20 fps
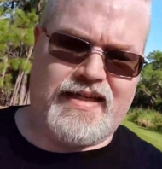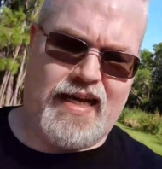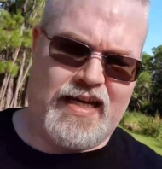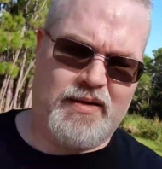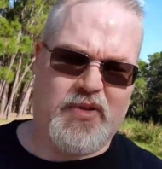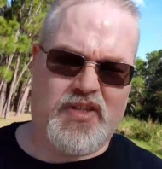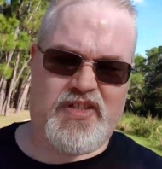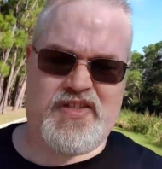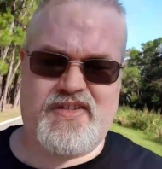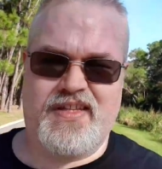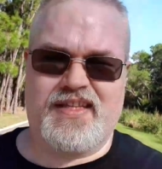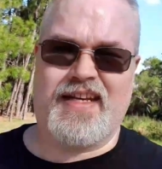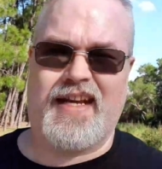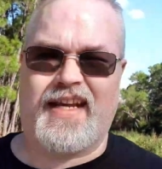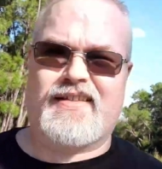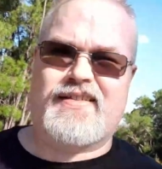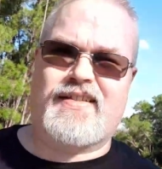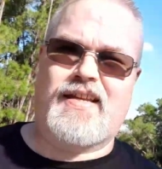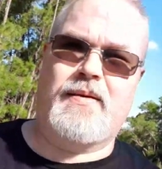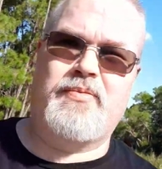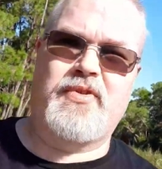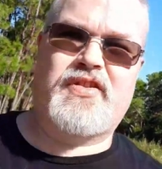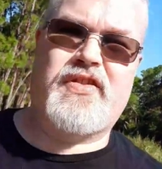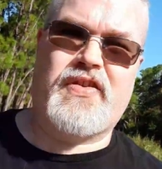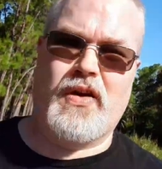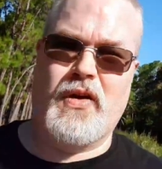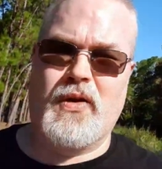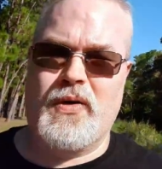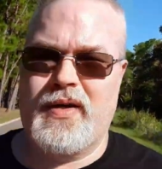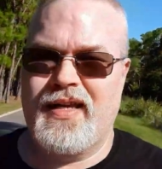I missed the next
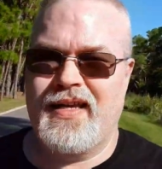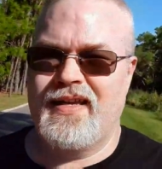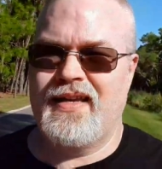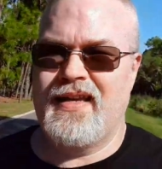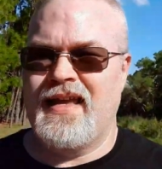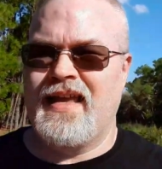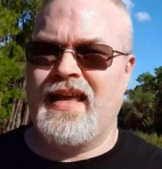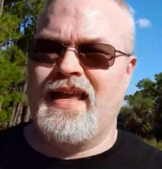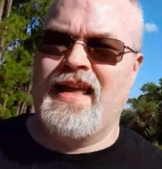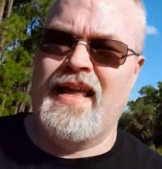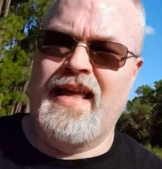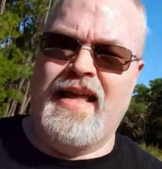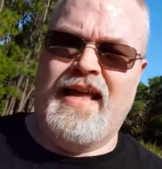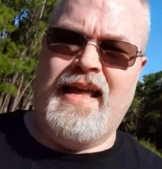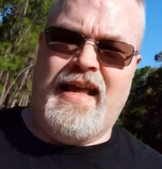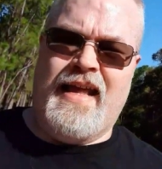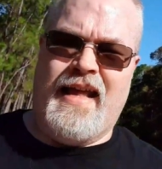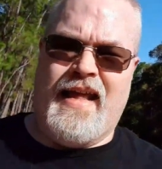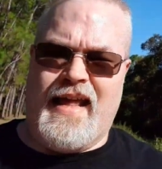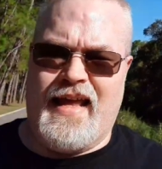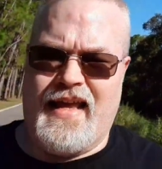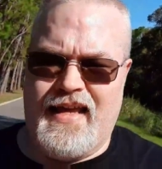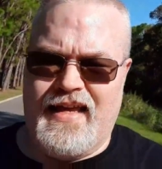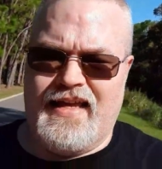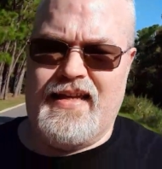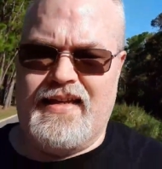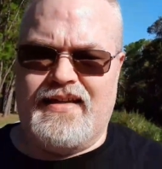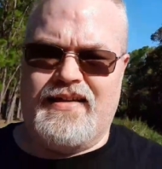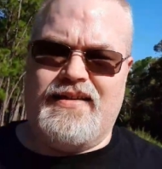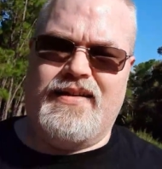episode
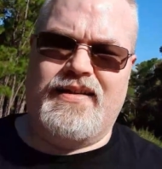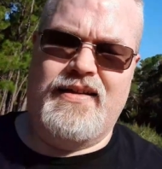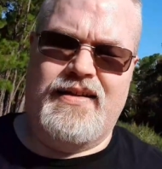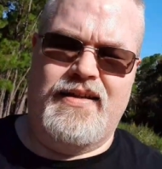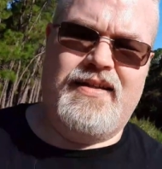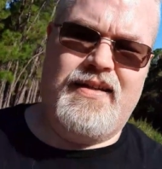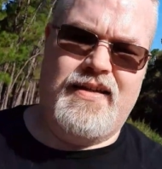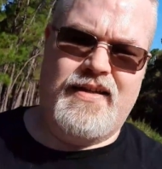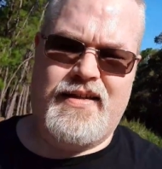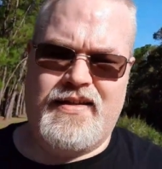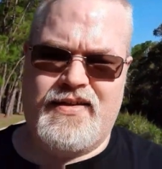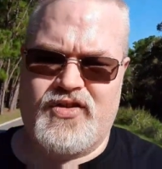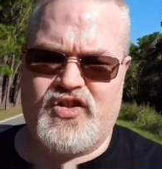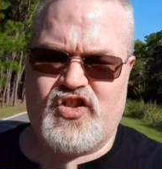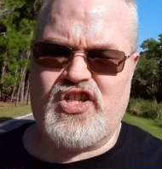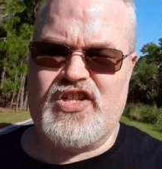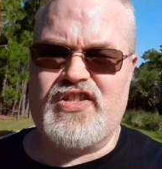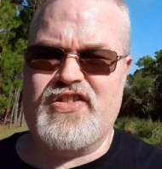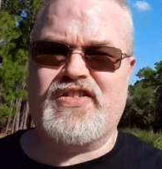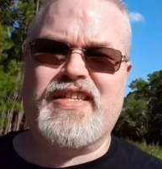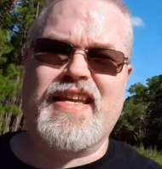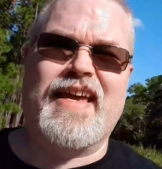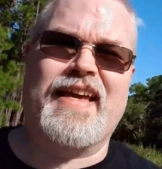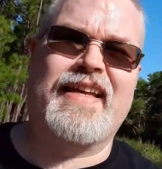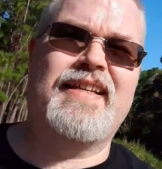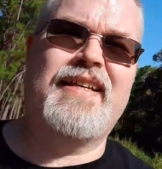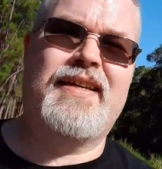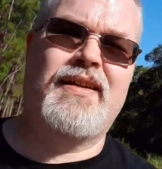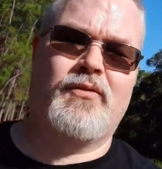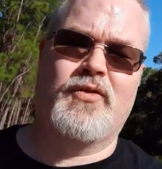and she's dead.